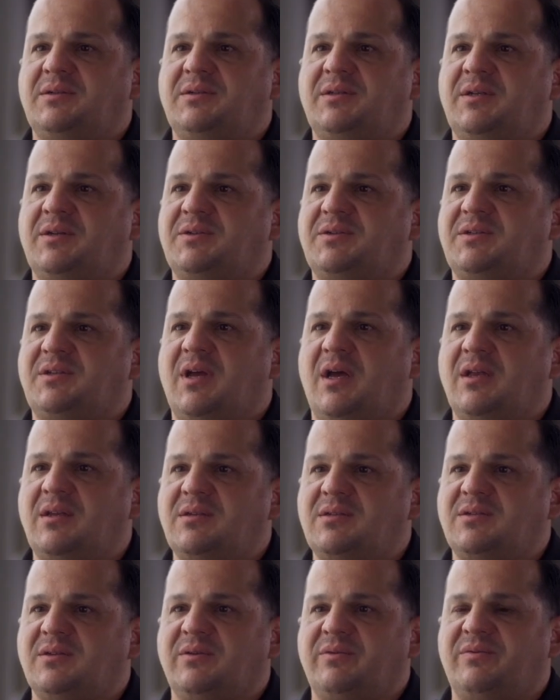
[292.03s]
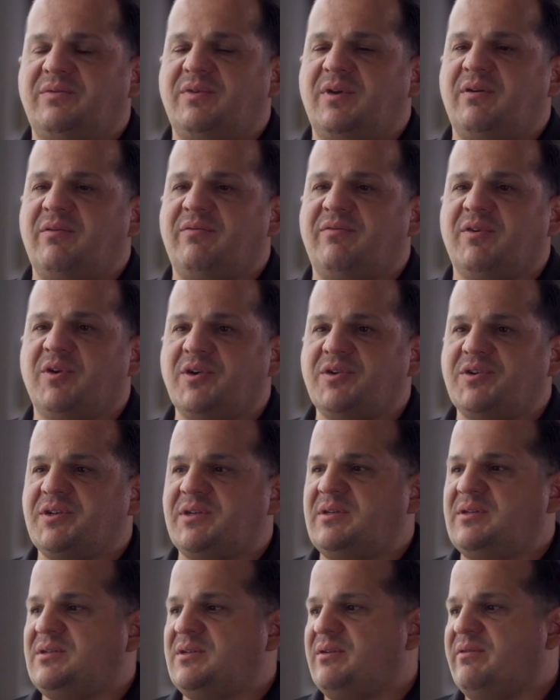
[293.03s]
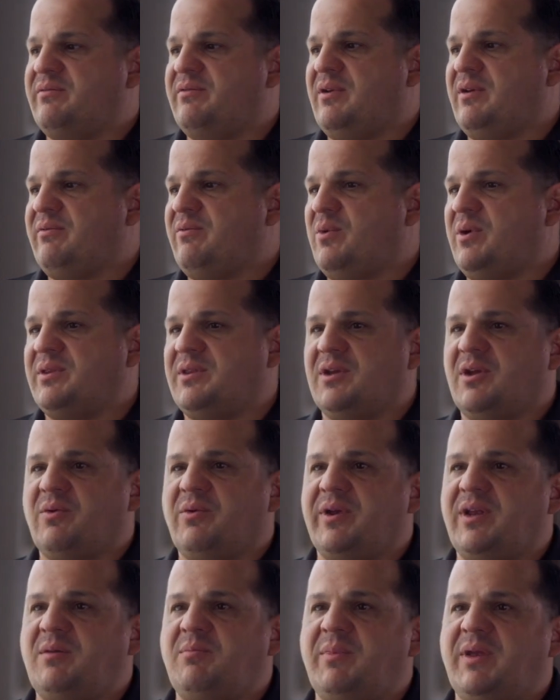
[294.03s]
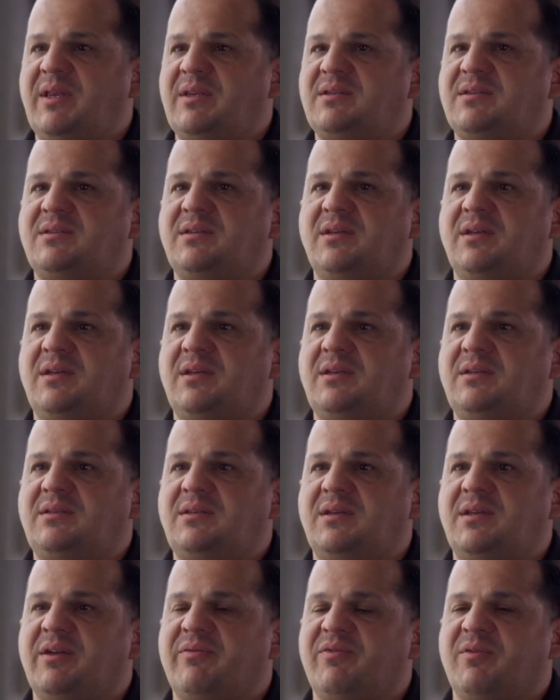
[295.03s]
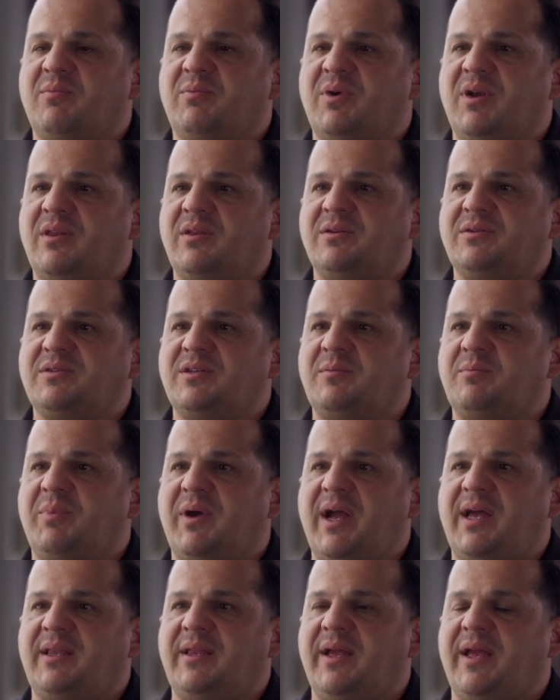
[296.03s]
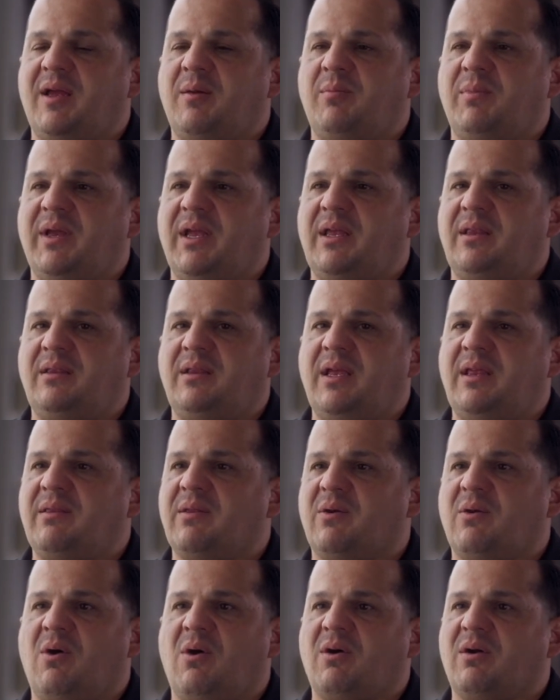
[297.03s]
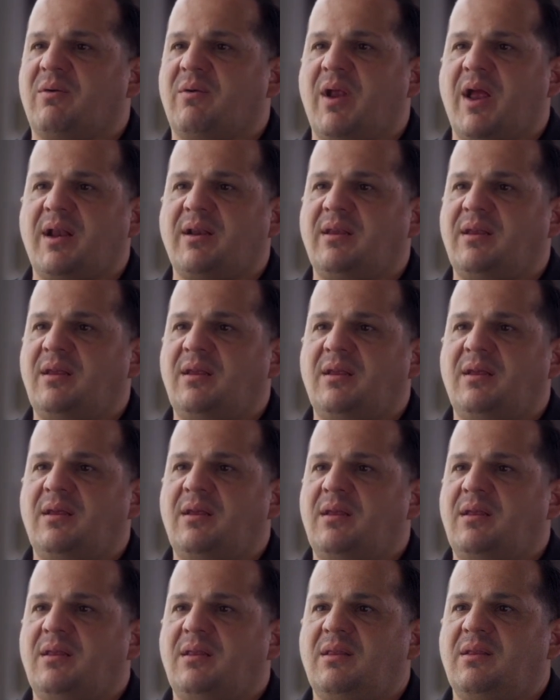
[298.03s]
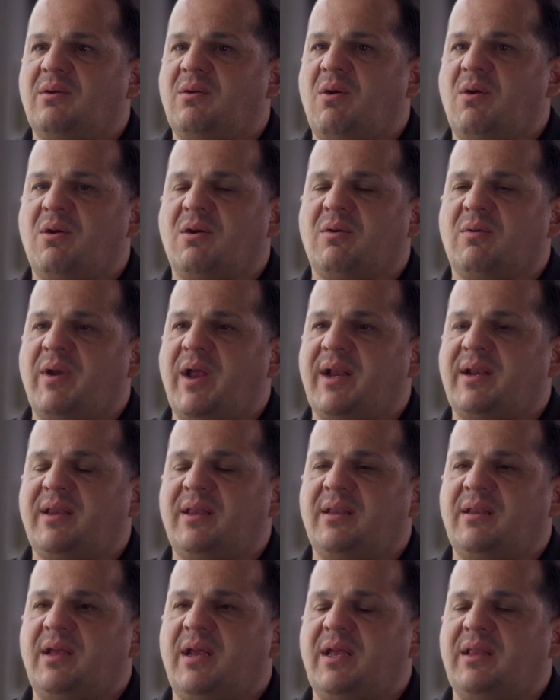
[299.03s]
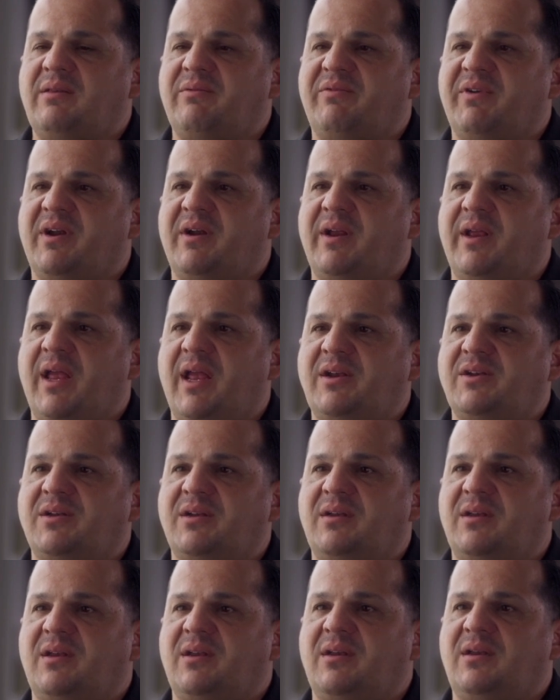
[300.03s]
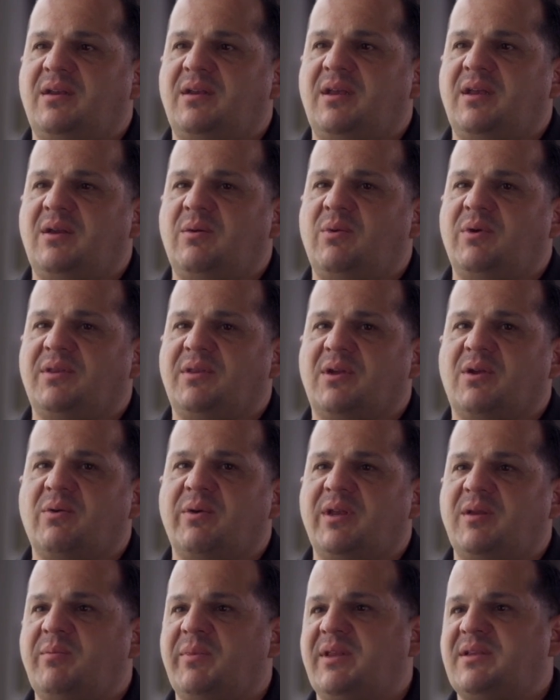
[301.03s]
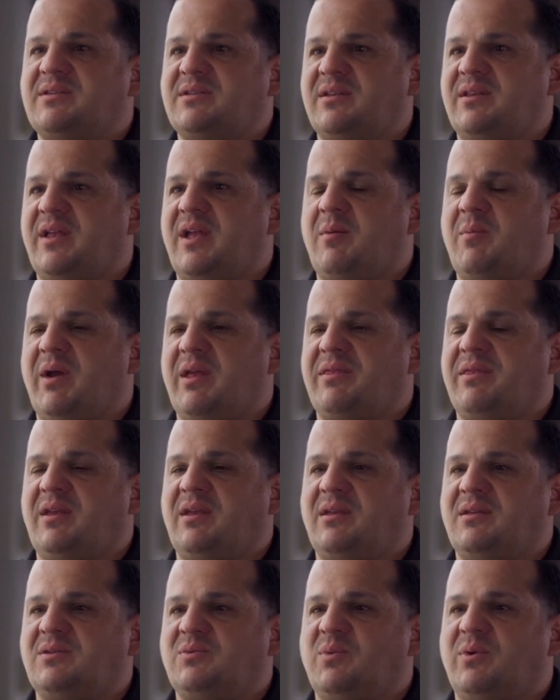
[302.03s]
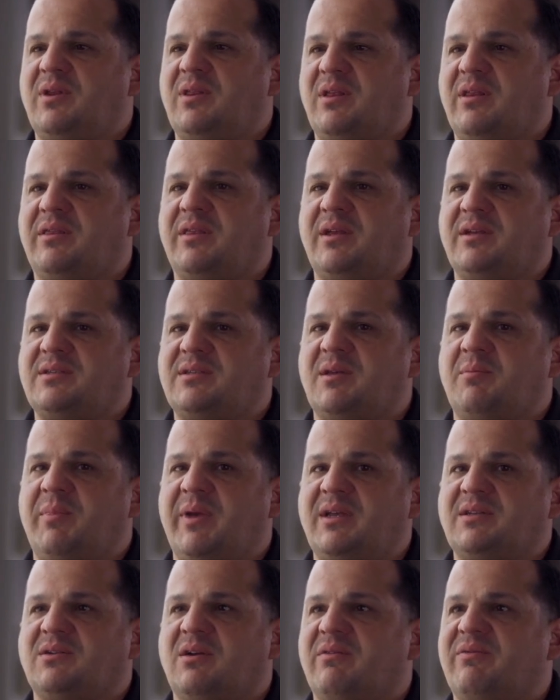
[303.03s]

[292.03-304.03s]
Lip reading: There's tons of versions of what the creed means to different brothers in Pi Lam, and they're all correct. They're all correct, and the variation in what the creed means to them, I think, is one of the things that makes our